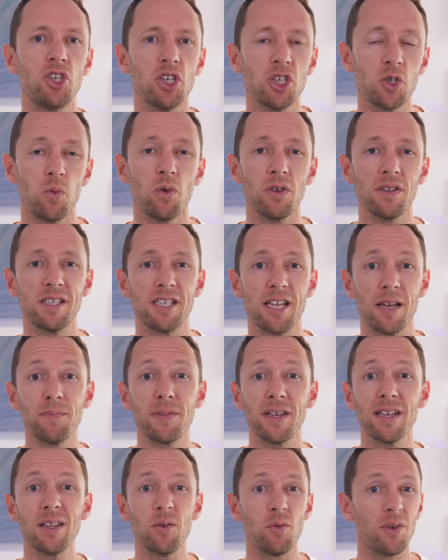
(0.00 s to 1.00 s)
just wants
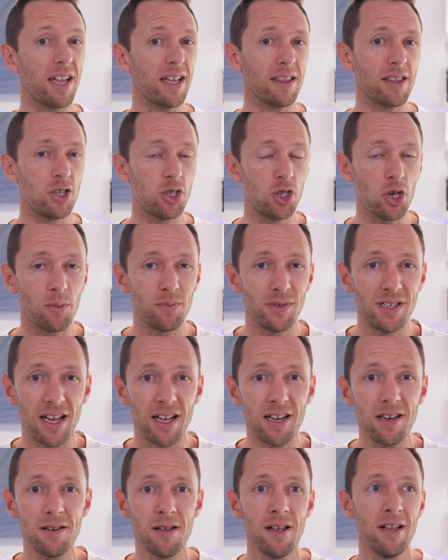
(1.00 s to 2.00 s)
something that will get the job
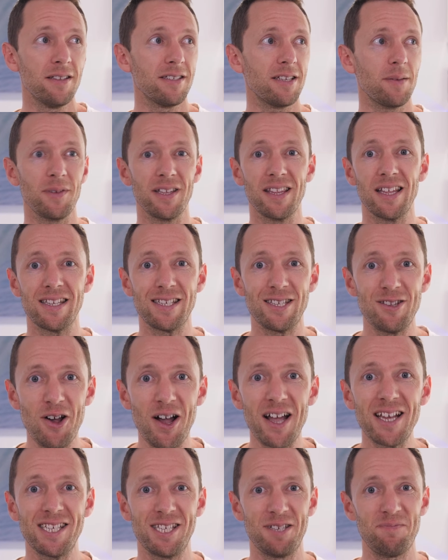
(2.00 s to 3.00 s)
done, something that's
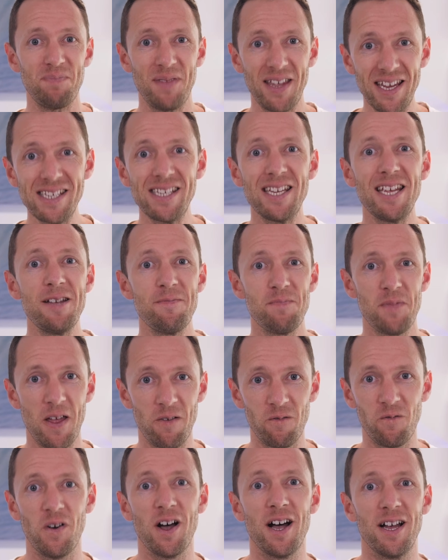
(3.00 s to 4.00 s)
nice, easy,
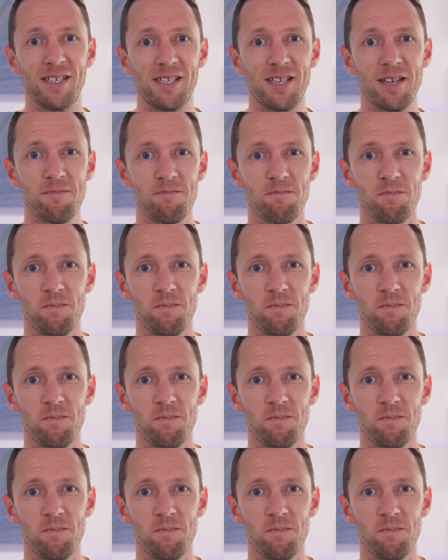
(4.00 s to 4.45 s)
and fast.